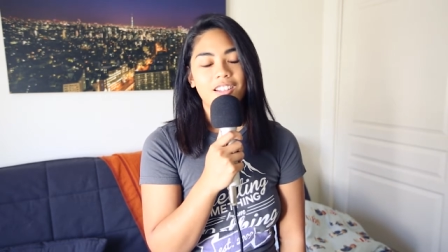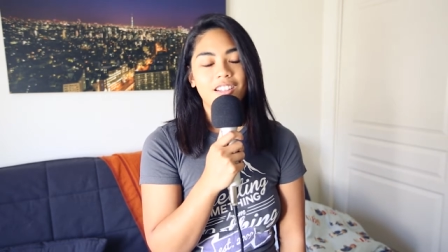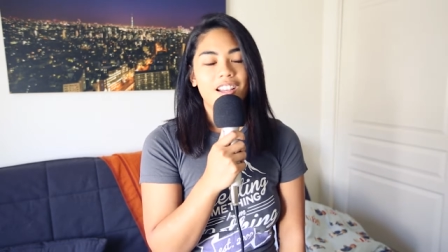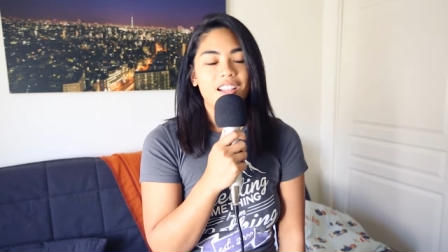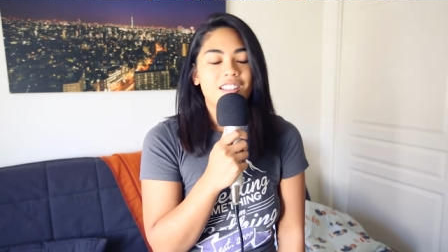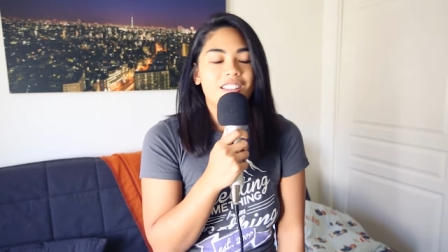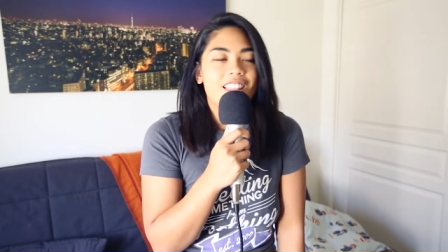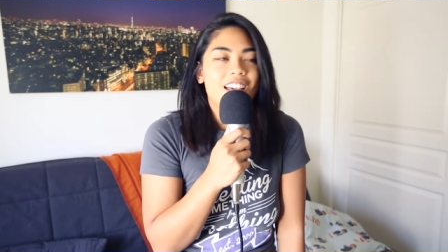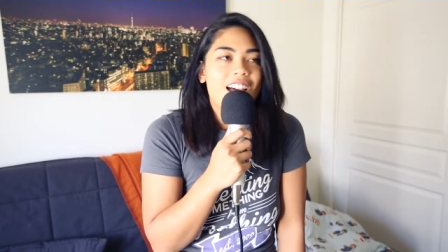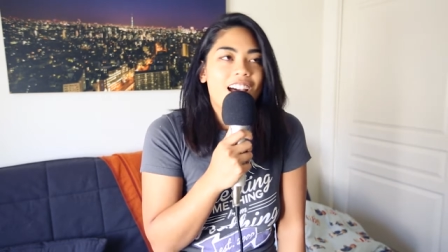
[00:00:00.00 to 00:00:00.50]

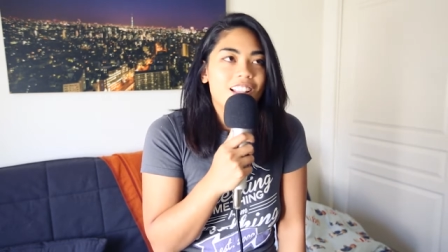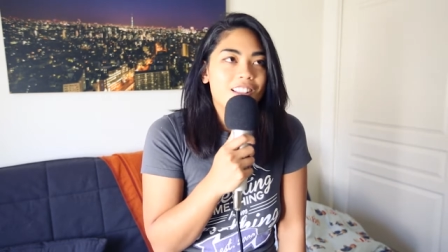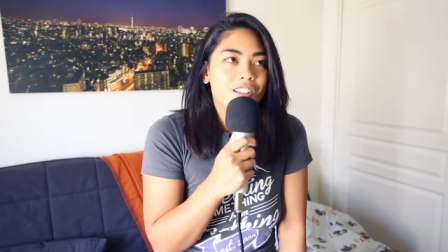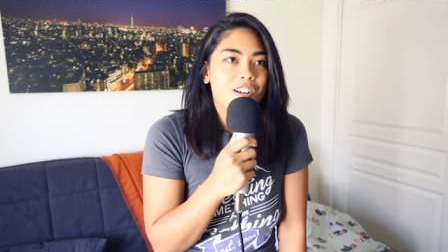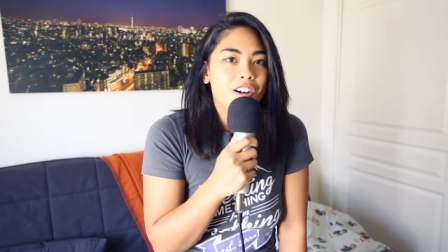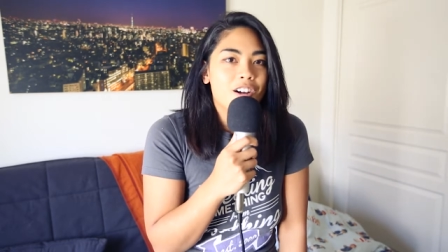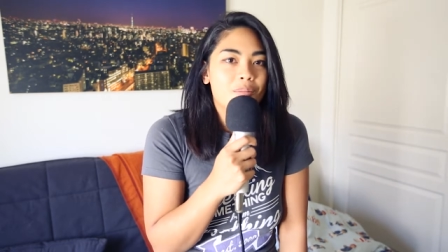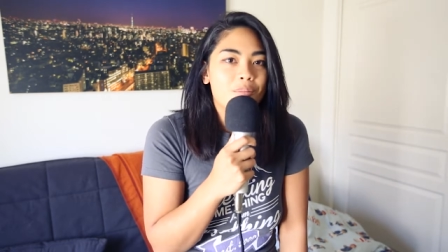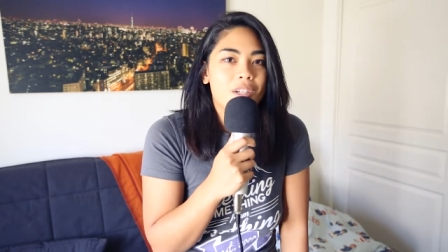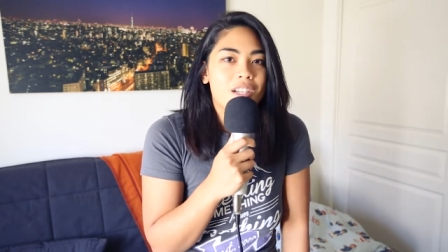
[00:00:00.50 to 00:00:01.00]
not that
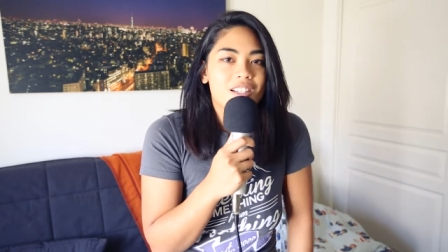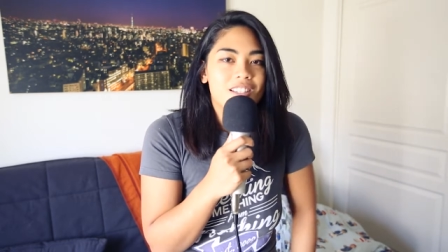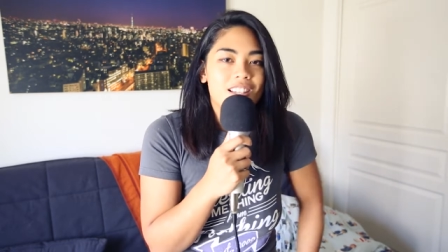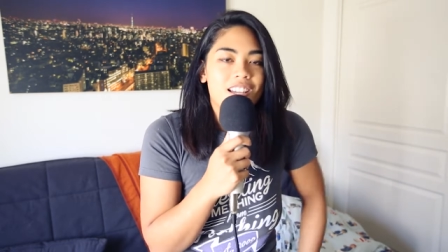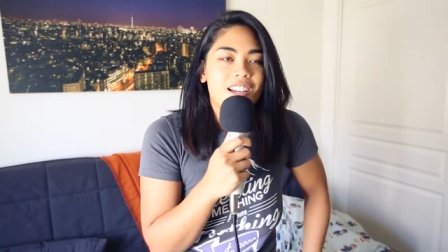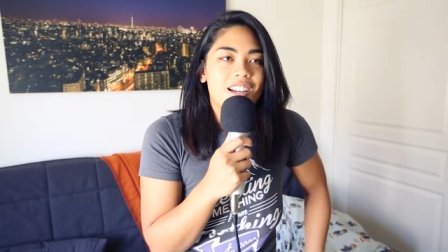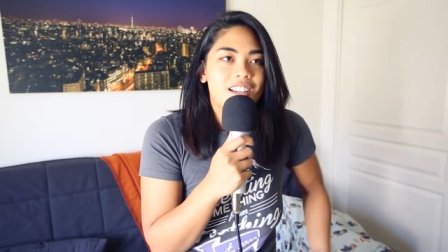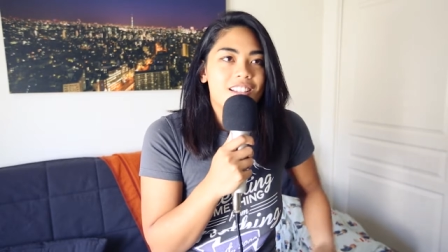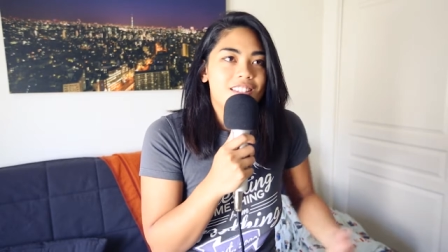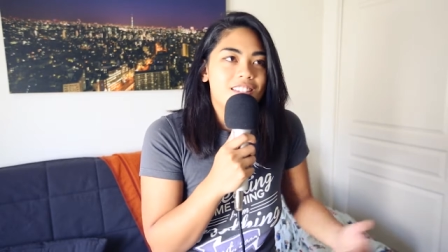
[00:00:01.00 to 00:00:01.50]
long, because
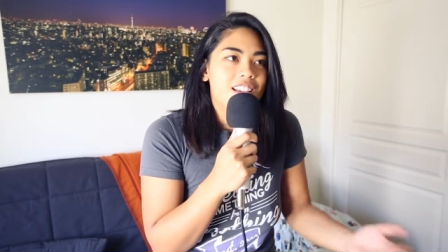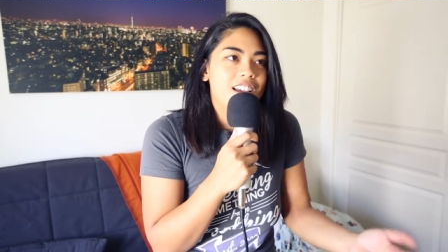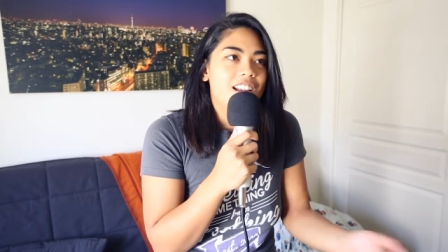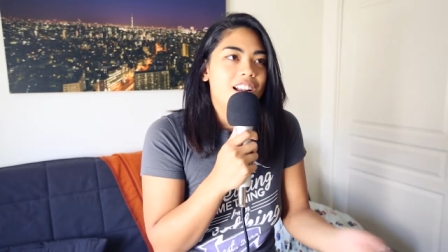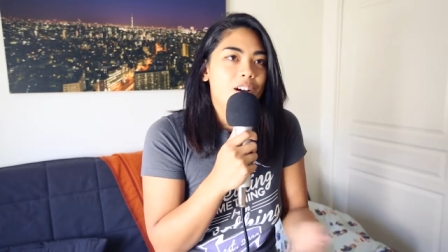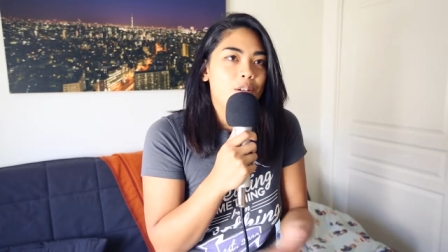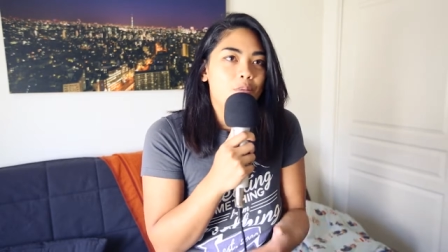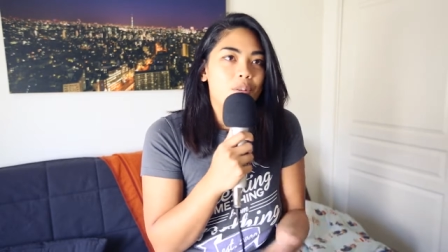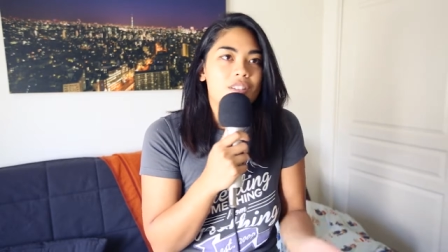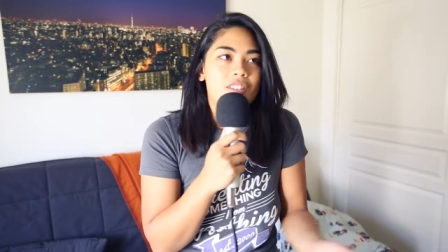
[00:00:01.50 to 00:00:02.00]
like I
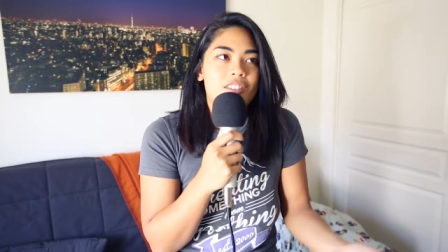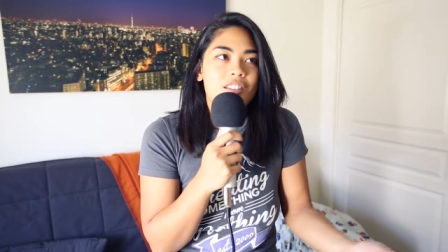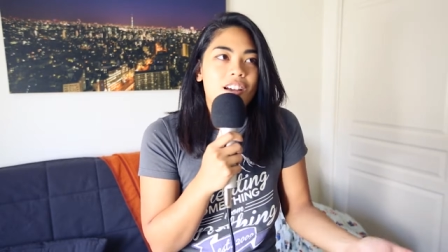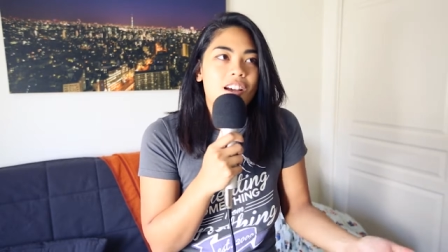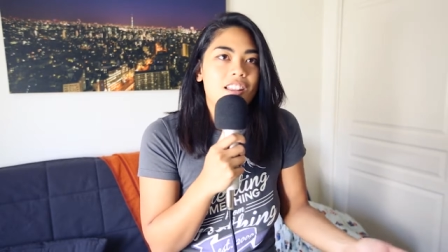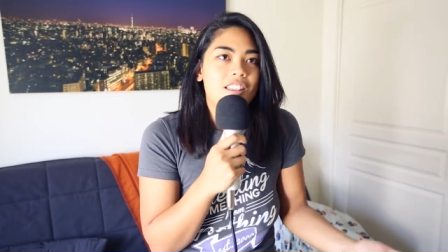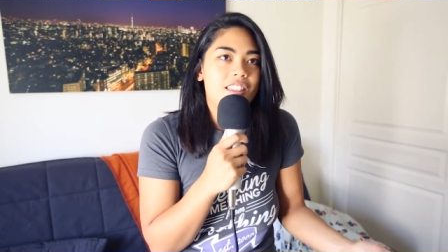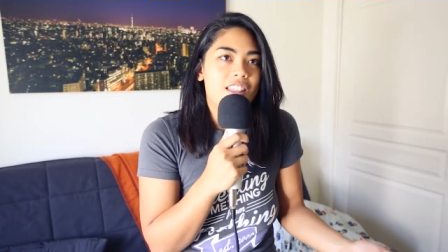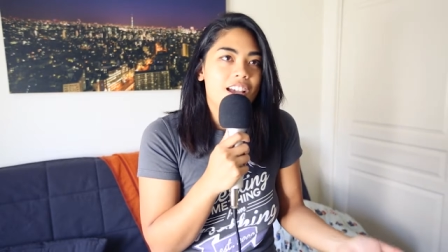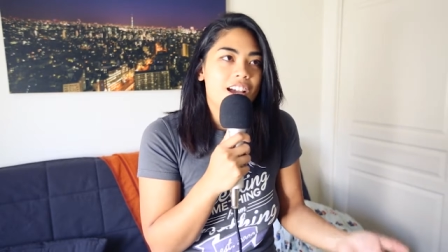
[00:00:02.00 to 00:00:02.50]
said, I was
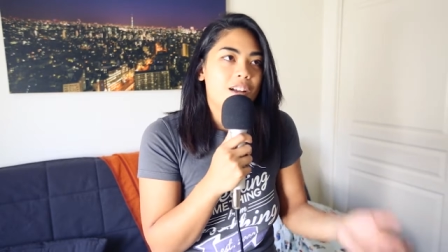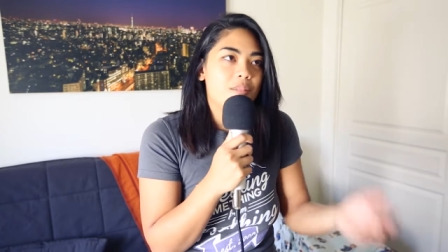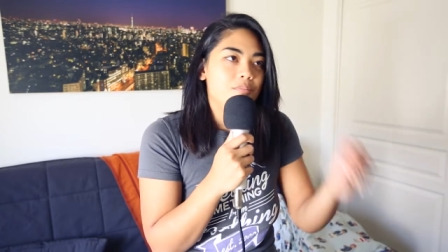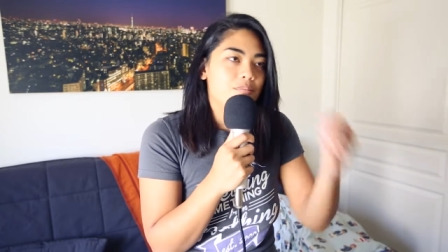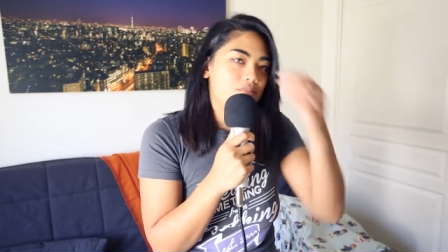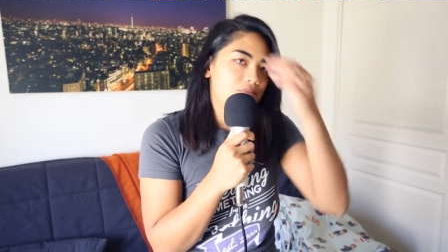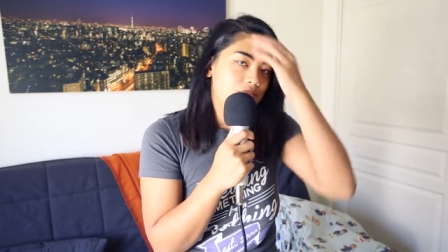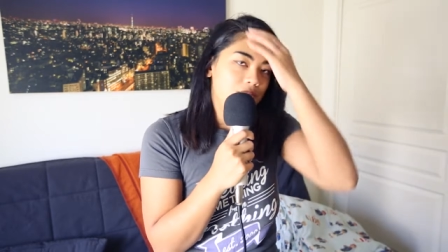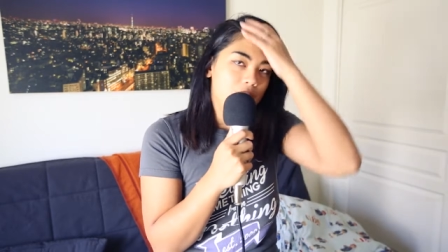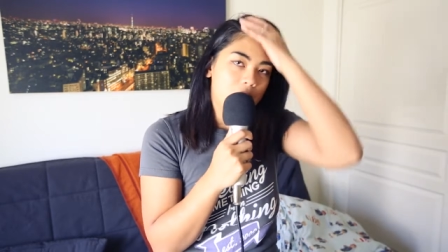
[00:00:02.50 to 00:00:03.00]
not that,
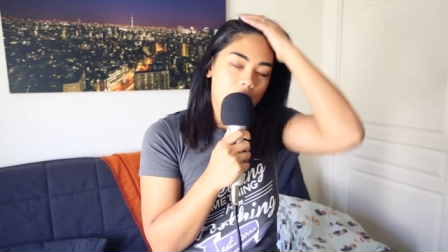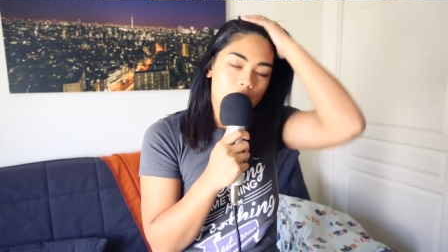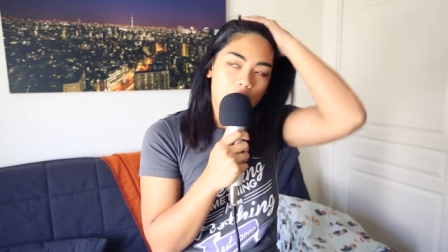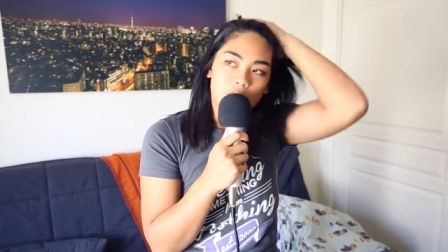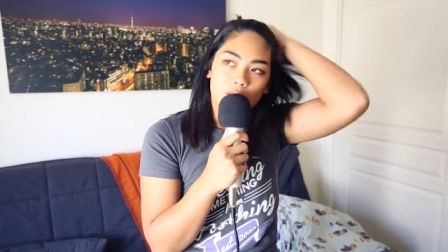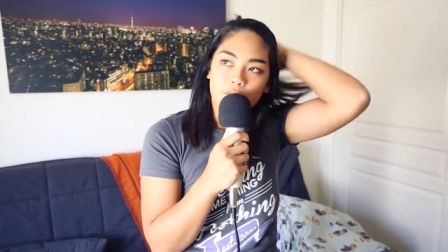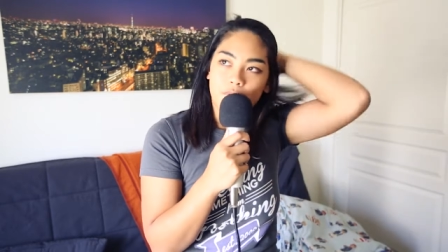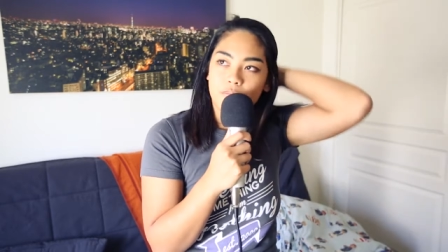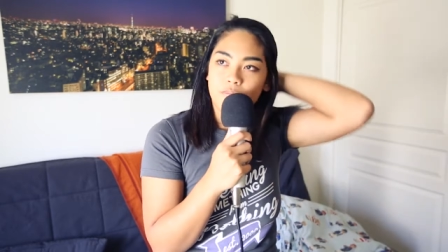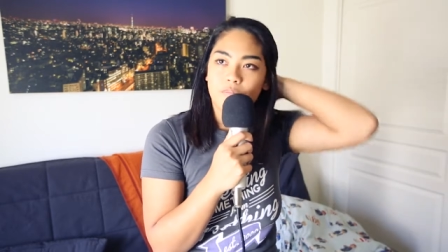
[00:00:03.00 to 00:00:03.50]
you
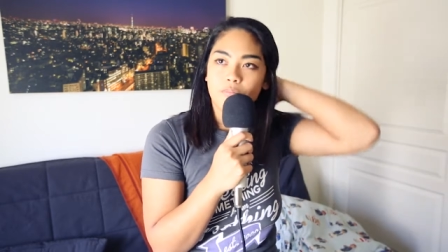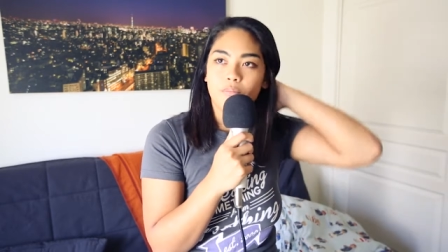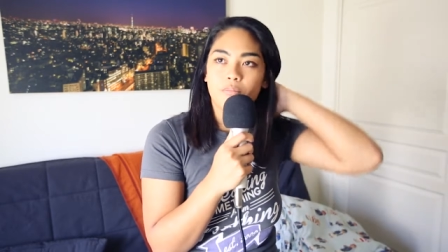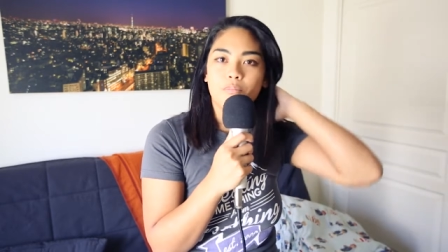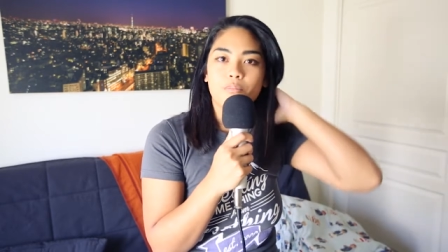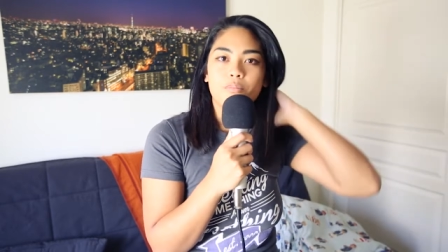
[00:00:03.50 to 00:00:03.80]
know,